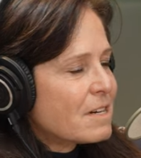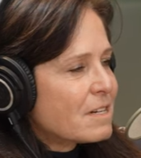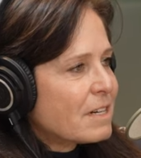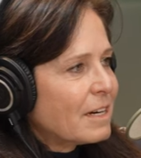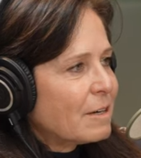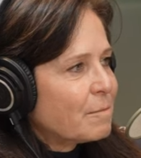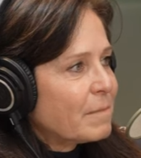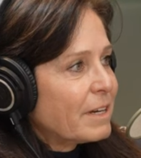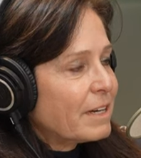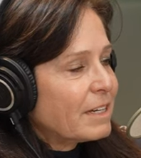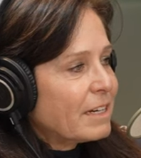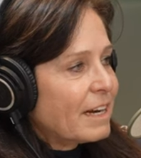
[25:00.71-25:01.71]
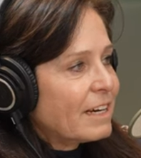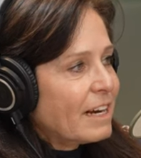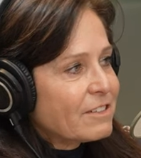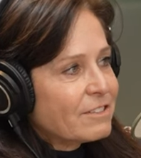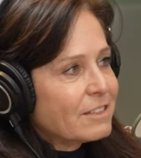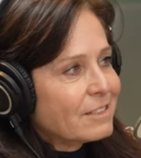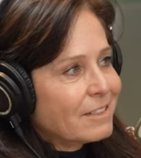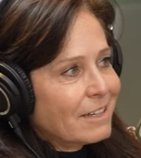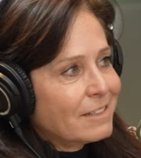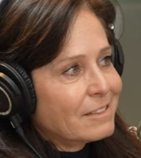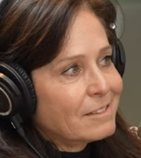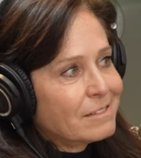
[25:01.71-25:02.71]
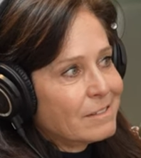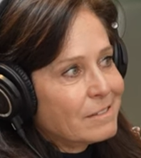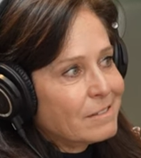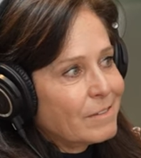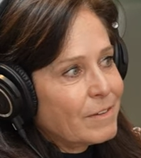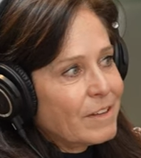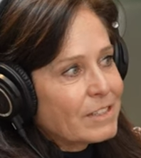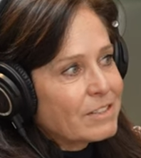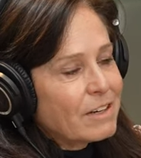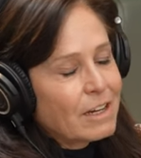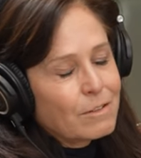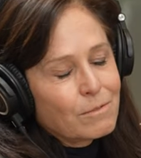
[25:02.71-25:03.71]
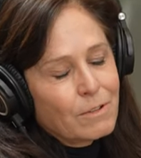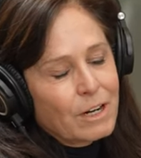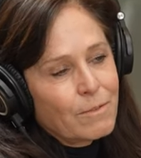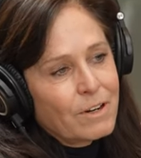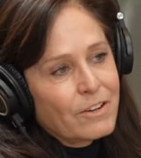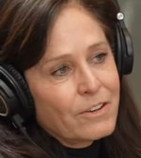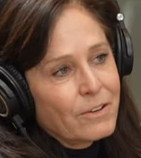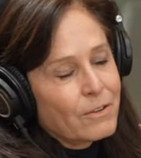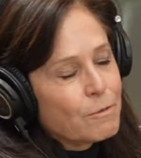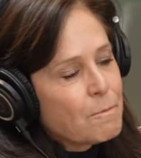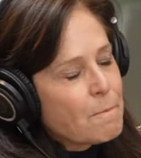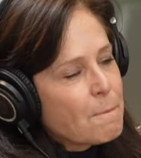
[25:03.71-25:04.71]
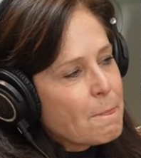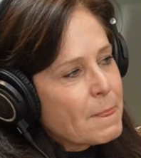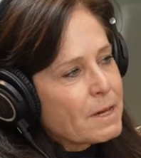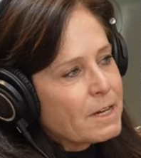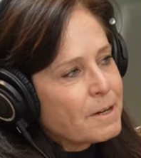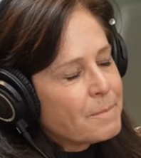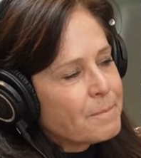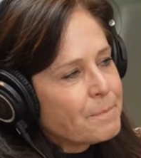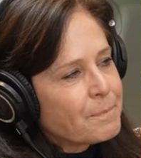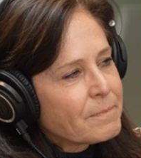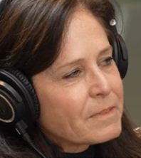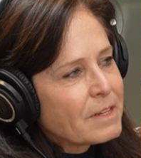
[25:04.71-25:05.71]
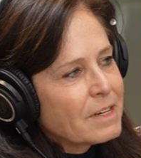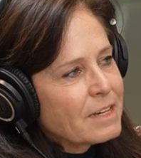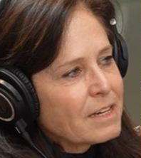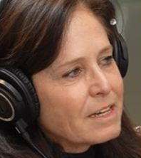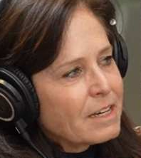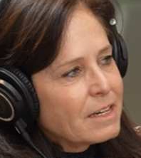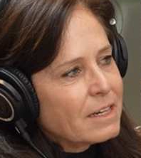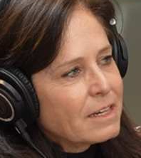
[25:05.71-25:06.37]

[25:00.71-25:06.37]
um, and I'd actually decided maybe that's not what I want to do. Um, Why?